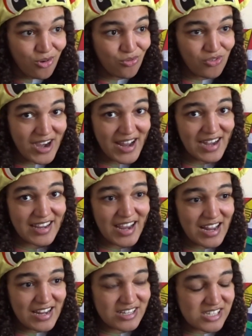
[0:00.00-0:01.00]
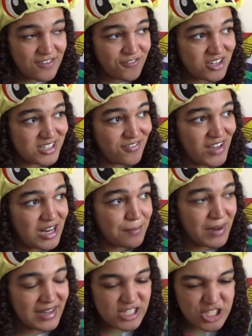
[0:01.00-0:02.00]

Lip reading: really easy for developing,